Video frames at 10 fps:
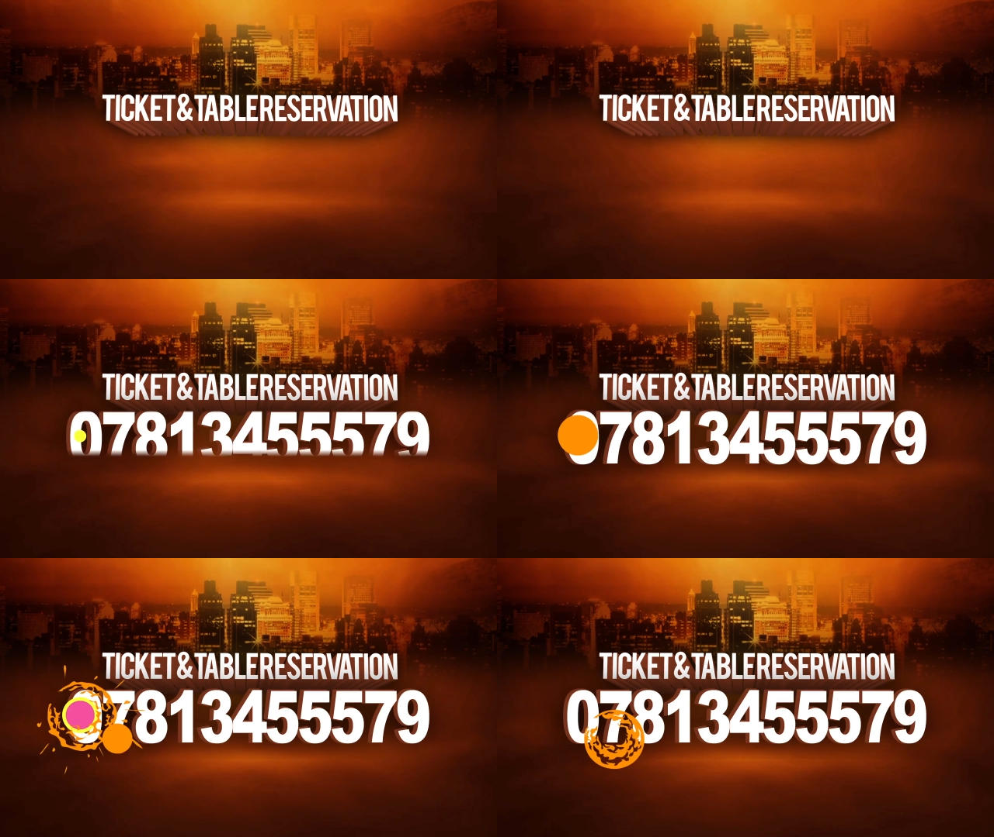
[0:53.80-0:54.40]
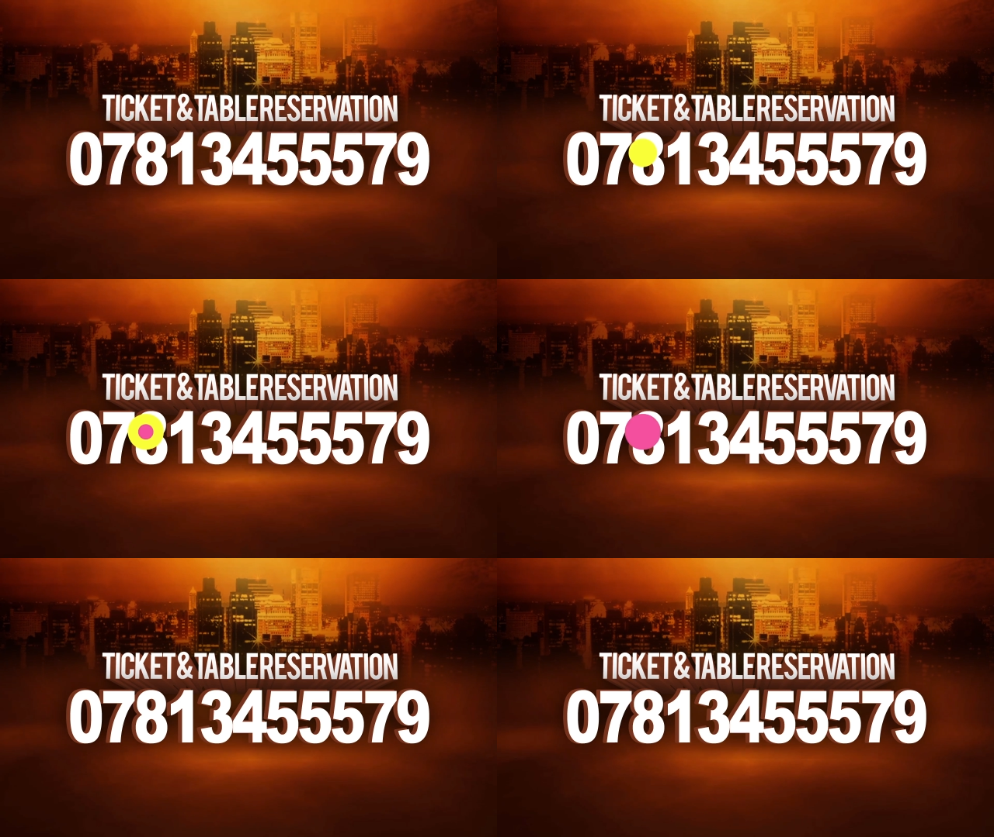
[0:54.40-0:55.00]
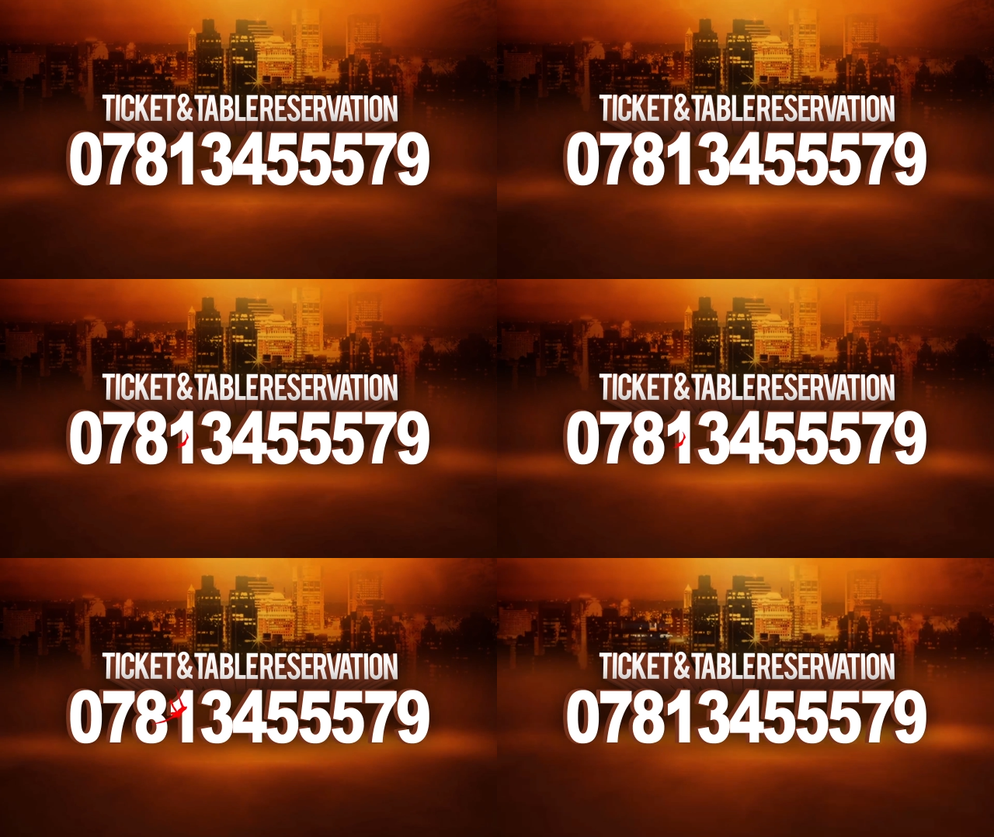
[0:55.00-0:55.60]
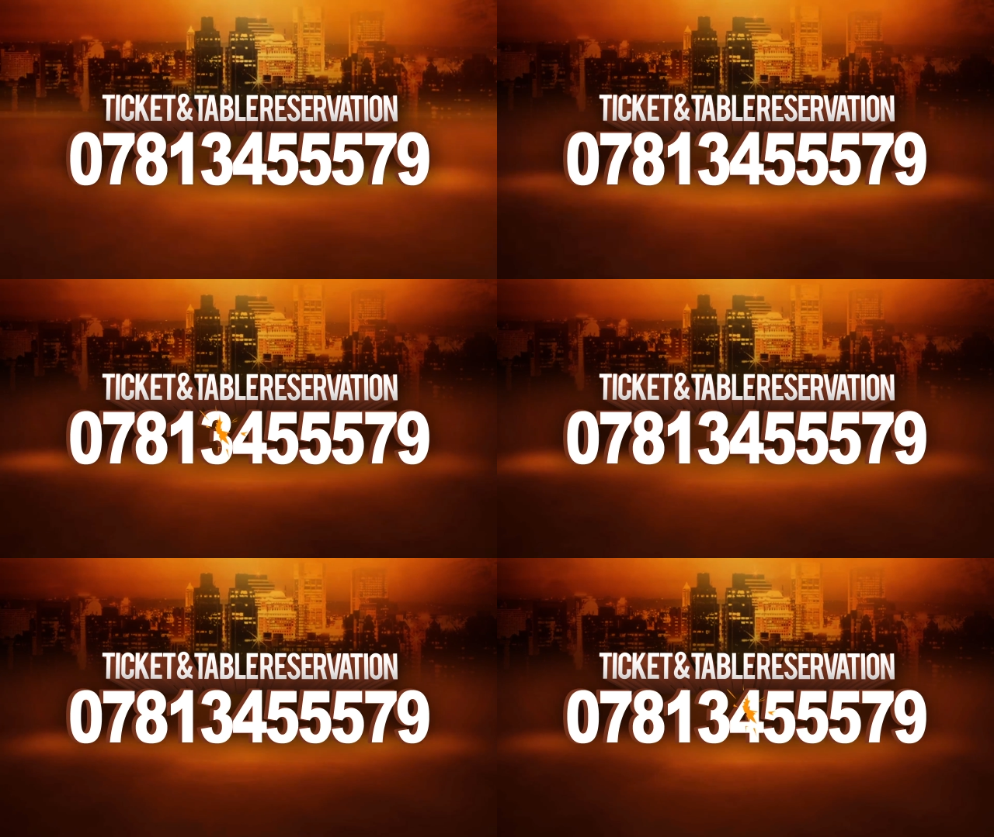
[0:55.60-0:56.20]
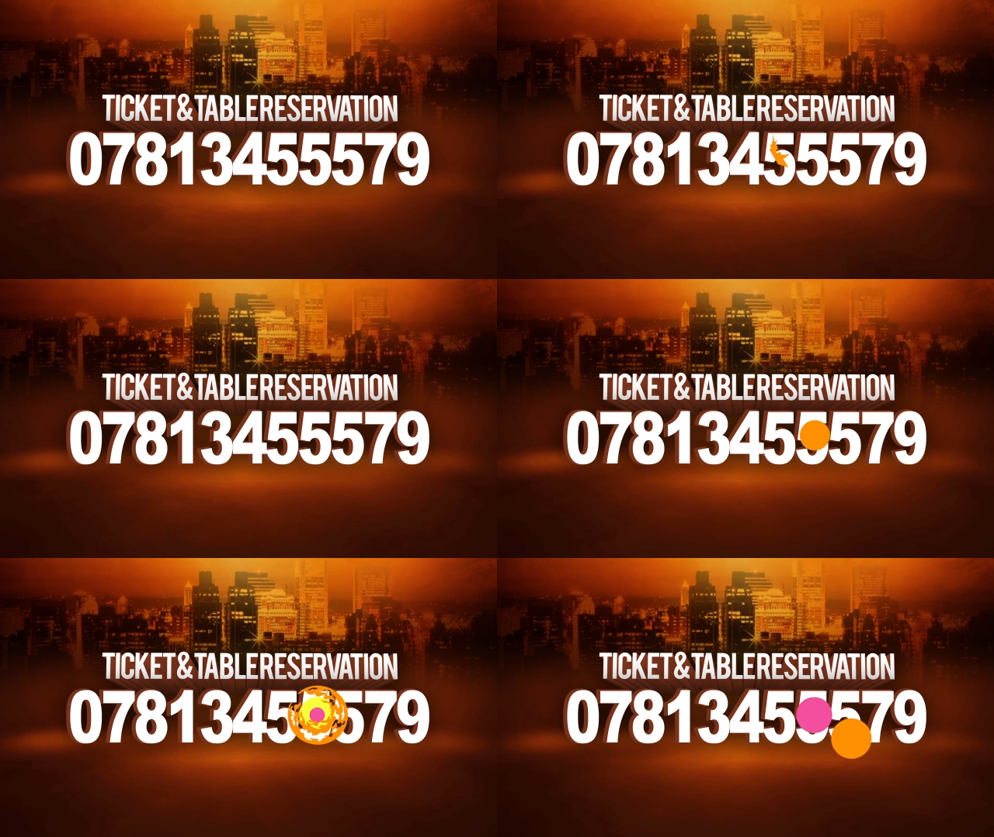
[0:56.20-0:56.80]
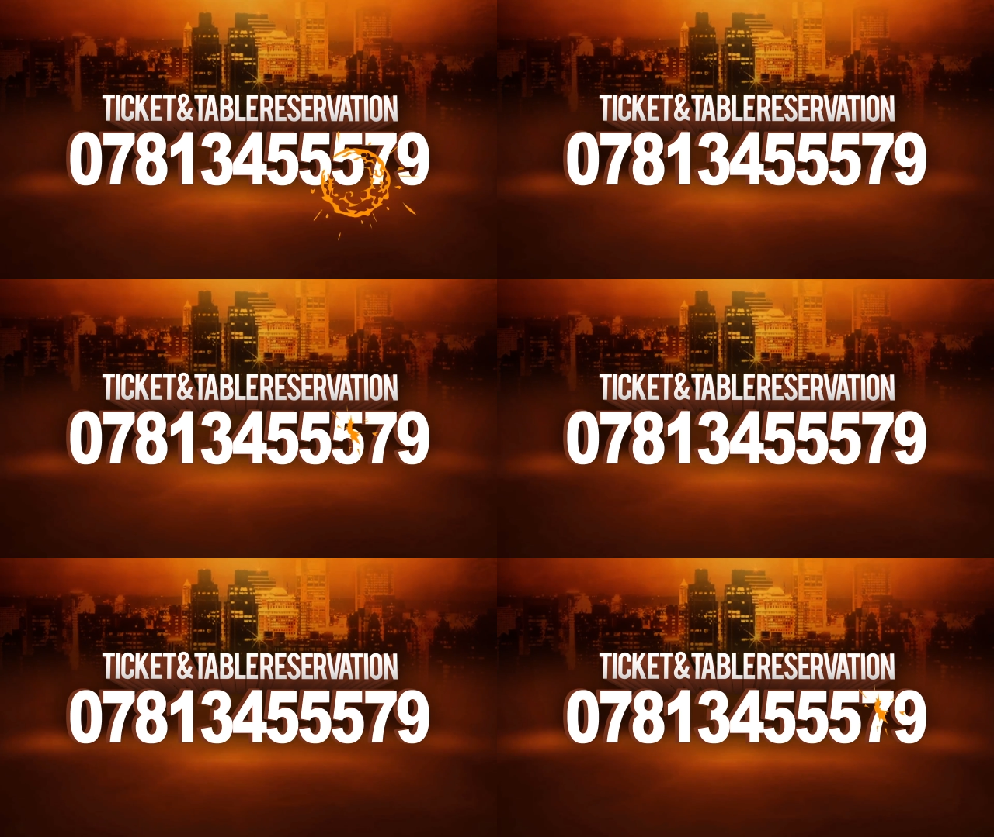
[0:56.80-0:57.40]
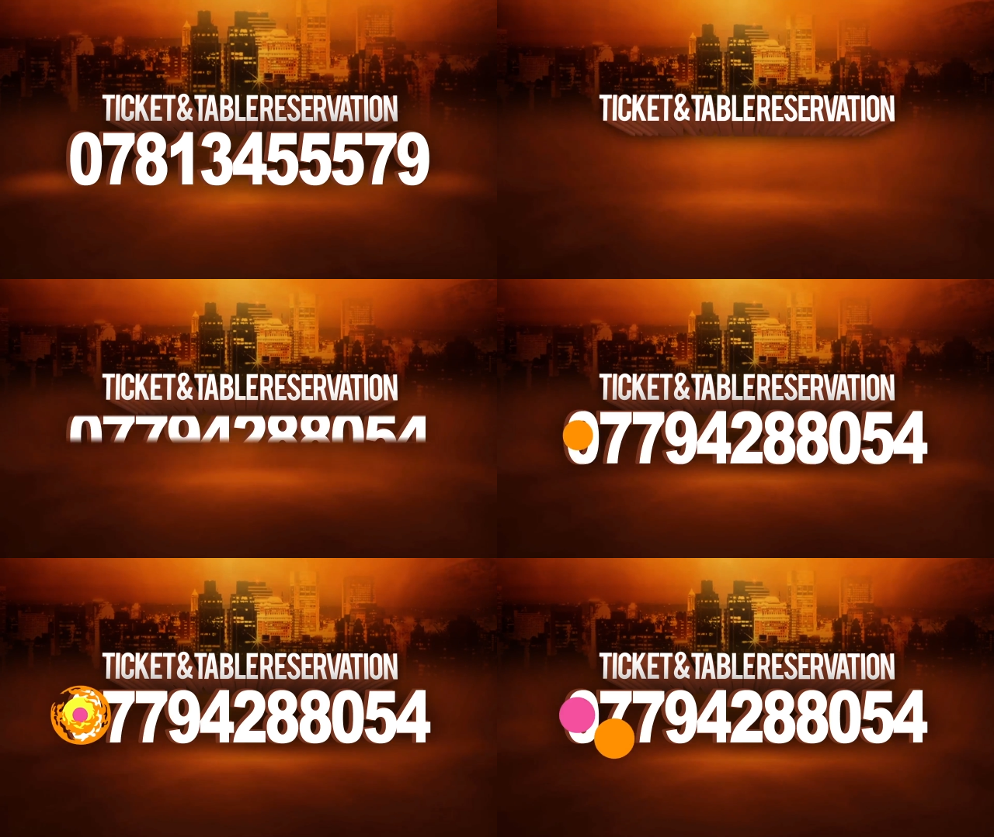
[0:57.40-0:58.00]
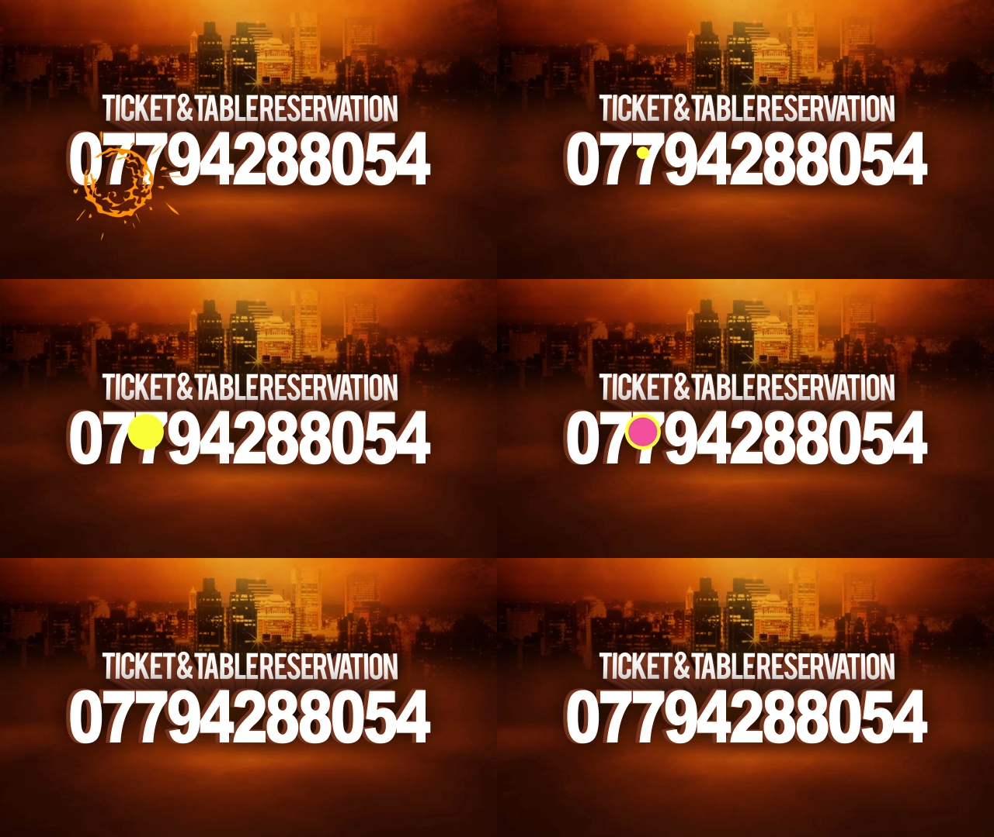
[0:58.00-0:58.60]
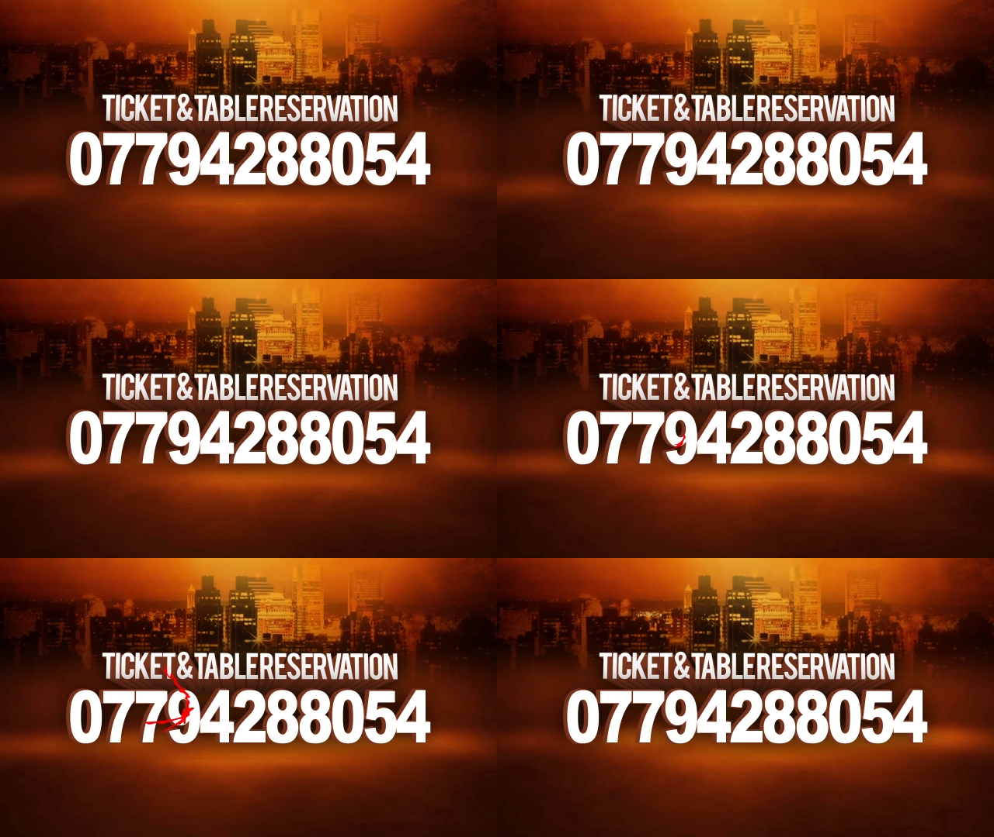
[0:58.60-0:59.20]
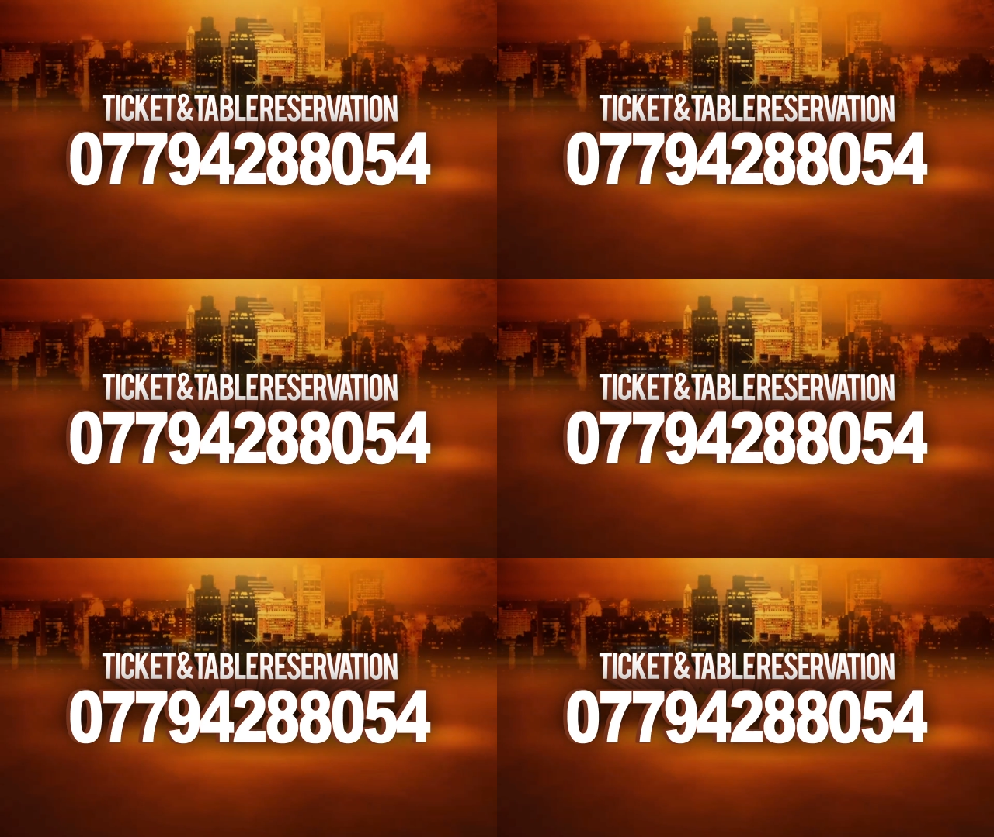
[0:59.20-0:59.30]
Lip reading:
[unreadable: no face in view]